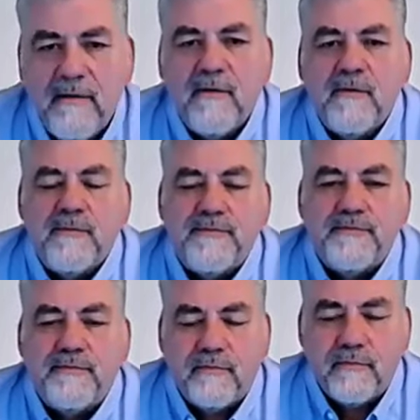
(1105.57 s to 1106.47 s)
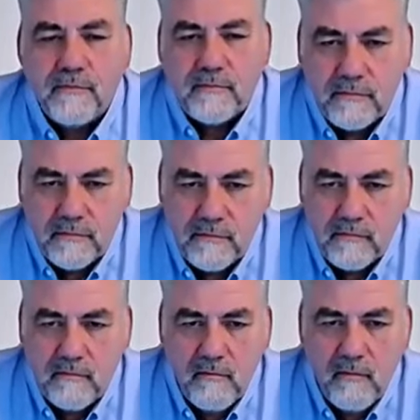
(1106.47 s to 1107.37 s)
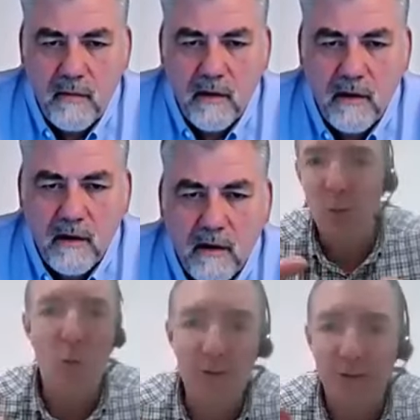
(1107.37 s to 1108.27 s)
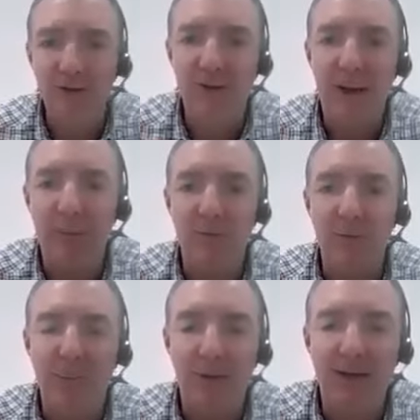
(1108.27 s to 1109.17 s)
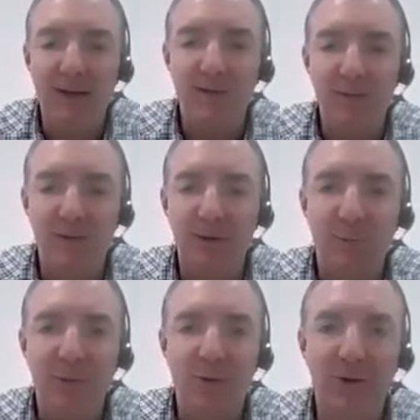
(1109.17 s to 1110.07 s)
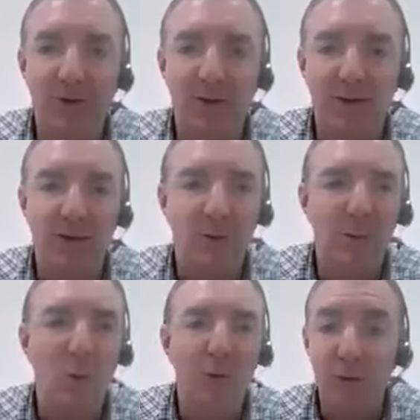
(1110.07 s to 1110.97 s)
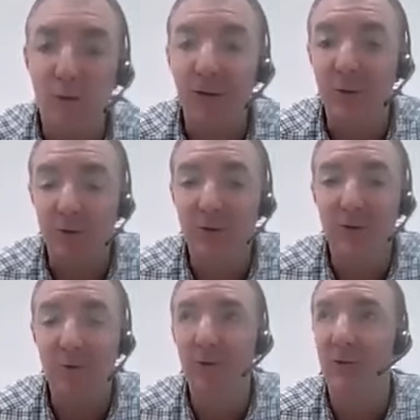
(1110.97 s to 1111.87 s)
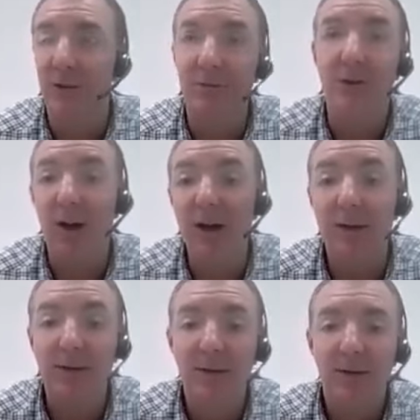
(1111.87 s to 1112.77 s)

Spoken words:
we'll work our fees around that. There's more things that come into play. So we look at, you know, what we're trying to convert,